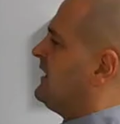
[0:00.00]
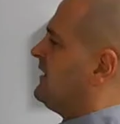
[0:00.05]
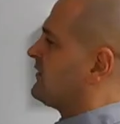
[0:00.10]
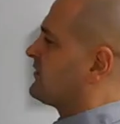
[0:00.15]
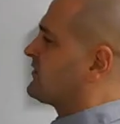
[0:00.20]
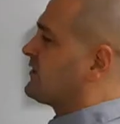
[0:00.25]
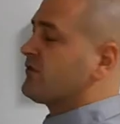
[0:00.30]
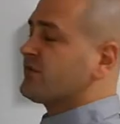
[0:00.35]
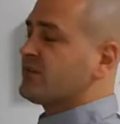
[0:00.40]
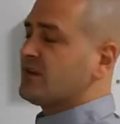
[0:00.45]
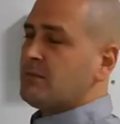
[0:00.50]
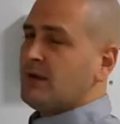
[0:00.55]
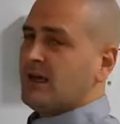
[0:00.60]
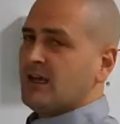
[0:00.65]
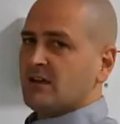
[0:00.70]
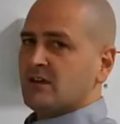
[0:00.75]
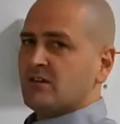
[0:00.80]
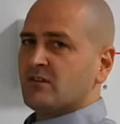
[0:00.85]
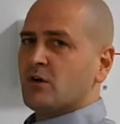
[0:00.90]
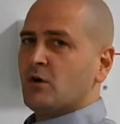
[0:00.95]
the service and
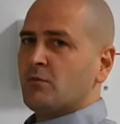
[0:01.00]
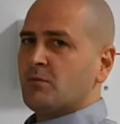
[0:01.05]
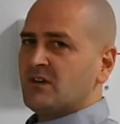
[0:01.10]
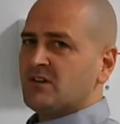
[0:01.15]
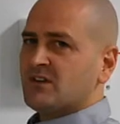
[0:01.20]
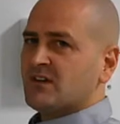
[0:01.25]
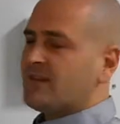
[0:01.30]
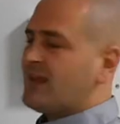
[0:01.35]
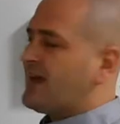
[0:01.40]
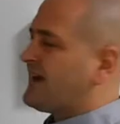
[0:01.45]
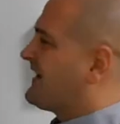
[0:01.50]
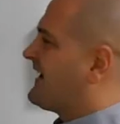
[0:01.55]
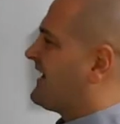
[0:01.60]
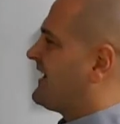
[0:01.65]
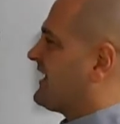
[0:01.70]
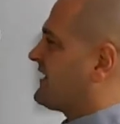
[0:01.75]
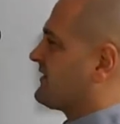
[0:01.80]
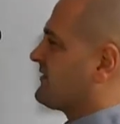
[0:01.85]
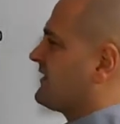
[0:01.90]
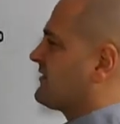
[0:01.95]
maintenance companies can then get
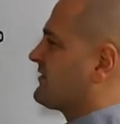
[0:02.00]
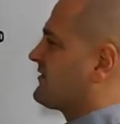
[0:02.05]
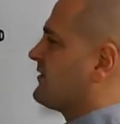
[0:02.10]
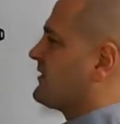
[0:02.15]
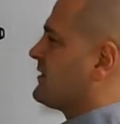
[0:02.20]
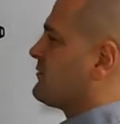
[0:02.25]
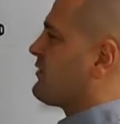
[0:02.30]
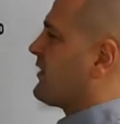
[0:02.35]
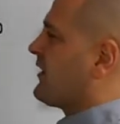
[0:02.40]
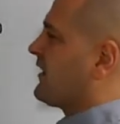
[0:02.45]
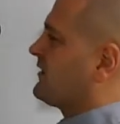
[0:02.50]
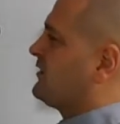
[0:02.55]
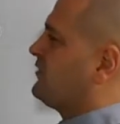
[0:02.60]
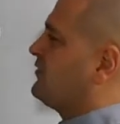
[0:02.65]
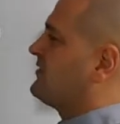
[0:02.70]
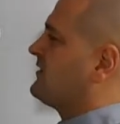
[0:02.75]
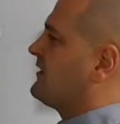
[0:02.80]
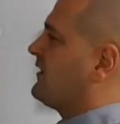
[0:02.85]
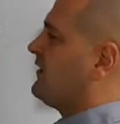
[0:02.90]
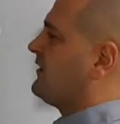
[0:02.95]
access to the product
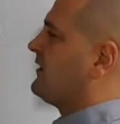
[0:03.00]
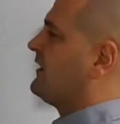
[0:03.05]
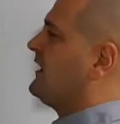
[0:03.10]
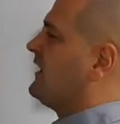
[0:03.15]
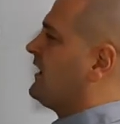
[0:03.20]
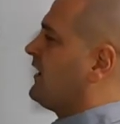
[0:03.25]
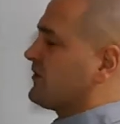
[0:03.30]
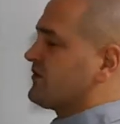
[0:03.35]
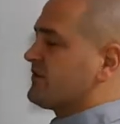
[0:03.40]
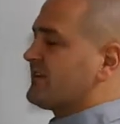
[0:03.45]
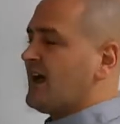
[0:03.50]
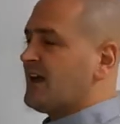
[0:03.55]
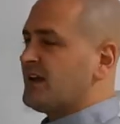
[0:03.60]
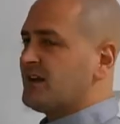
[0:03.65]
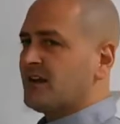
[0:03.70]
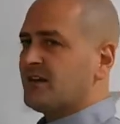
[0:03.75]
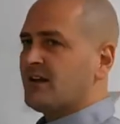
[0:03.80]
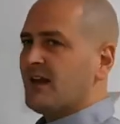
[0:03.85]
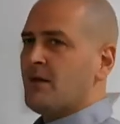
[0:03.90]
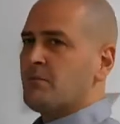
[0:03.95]
using our
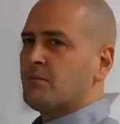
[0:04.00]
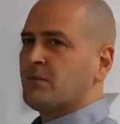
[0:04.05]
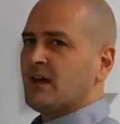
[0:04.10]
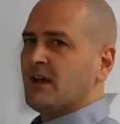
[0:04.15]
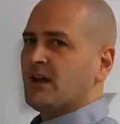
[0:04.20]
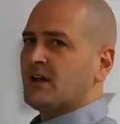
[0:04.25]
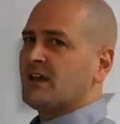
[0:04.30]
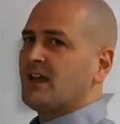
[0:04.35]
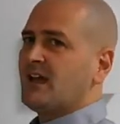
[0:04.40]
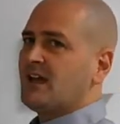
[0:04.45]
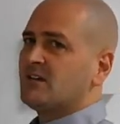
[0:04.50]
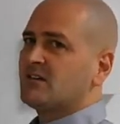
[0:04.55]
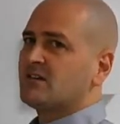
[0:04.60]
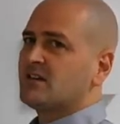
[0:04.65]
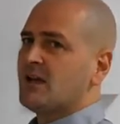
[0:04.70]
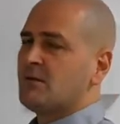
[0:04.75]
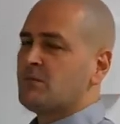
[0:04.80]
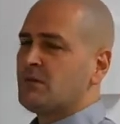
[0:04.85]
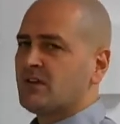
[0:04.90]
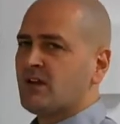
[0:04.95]
standard MCA key,
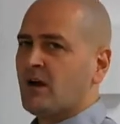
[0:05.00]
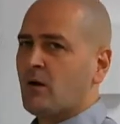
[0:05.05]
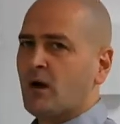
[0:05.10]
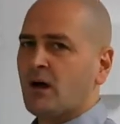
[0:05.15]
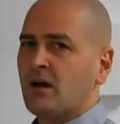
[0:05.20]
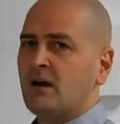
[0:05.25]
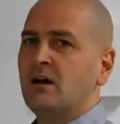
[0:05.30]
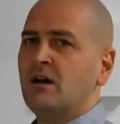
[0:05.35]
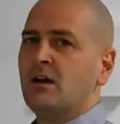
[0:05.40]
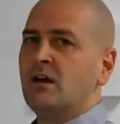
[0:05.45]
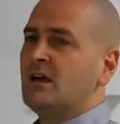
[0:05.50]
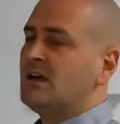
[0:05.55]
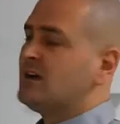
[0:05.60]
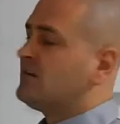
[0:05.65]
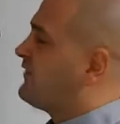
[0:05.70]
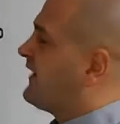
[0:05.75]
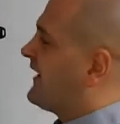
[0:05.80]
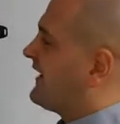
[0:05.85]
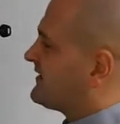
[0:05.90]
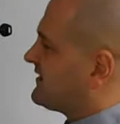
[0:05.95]
same as our
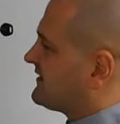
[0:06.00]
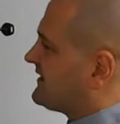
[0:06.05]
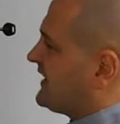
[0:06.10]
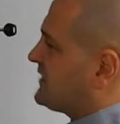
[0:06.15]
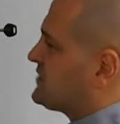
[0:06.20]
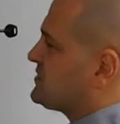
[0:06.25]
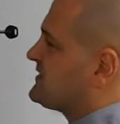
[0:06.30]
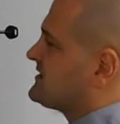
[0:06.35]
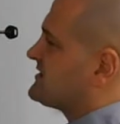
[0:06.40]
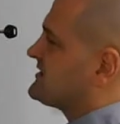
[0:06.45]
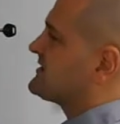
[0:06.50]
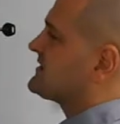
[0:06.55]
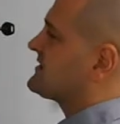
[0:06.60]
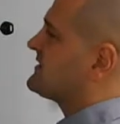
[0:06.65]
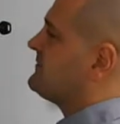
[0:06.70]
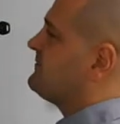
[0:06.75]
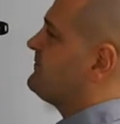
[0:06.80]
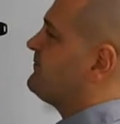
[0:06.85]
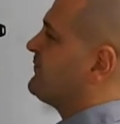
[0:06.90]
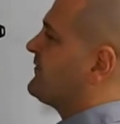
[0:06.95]
fire detection
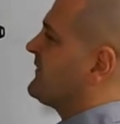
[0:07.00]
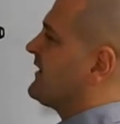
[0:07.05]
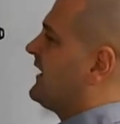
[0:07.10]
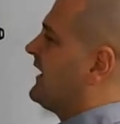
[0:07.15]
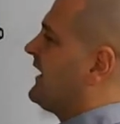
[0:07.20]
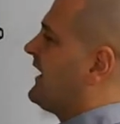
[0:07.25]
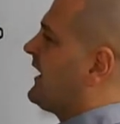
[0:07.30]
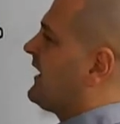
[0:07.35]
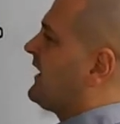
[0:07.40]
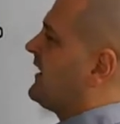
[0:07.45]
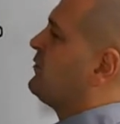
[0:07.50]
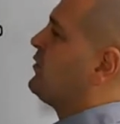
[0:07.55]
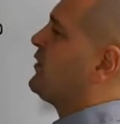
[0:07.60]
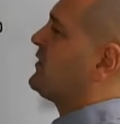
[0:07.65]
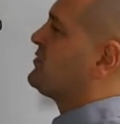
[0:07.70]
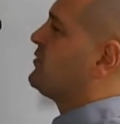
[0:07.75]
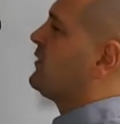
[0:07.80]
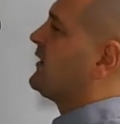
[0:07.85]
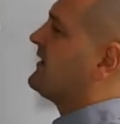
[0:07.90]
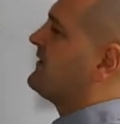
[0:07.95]
system, in
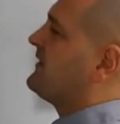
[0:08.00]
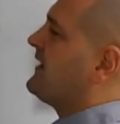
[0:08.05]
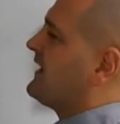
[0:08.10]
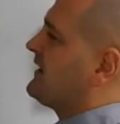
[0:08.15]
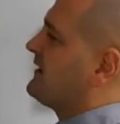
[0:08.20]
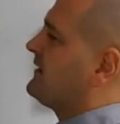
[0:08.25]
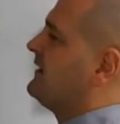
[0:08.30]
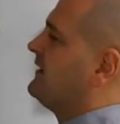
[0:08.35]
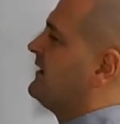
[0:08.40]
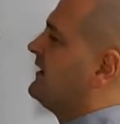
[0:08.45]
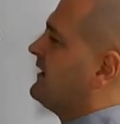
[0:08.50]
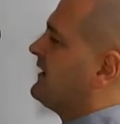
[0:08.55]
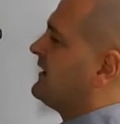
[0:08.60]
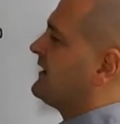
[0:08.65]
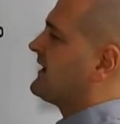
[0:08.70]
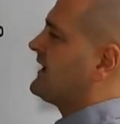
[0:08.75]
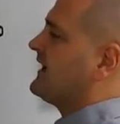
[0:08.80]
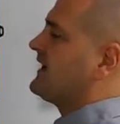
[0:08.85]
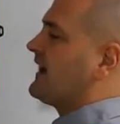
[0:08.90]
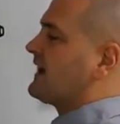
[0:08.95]
which we can then
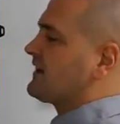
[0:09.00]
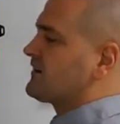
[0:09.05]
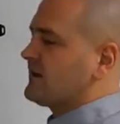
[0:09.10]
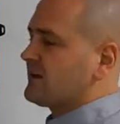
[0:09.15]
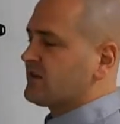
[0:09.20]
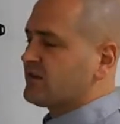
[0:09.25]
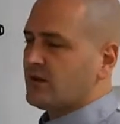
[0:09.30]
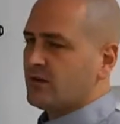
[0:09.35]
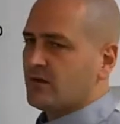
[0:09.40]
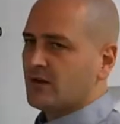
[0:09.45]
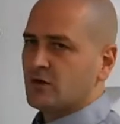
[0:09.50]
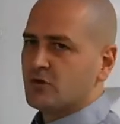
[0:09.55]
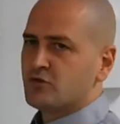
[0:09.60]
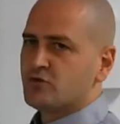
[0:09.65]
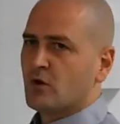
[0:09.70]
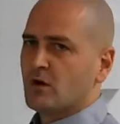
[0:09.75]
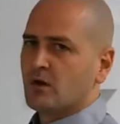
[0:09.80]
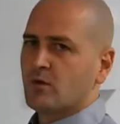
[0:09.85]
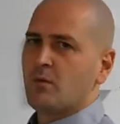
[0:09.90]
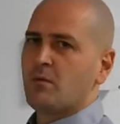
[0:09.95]
gain access to the
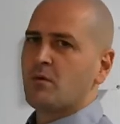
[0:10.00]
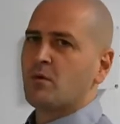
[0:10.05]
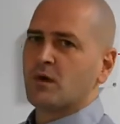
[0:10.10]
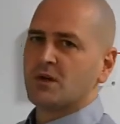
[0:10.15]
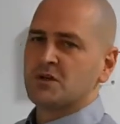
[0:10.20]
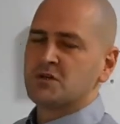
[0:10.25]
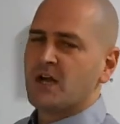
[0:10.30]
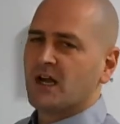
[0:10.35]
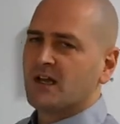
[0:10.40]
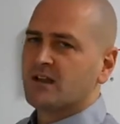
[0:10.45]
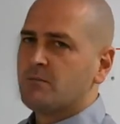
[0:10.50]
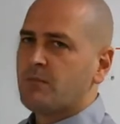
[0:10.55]
control equipment. We can check the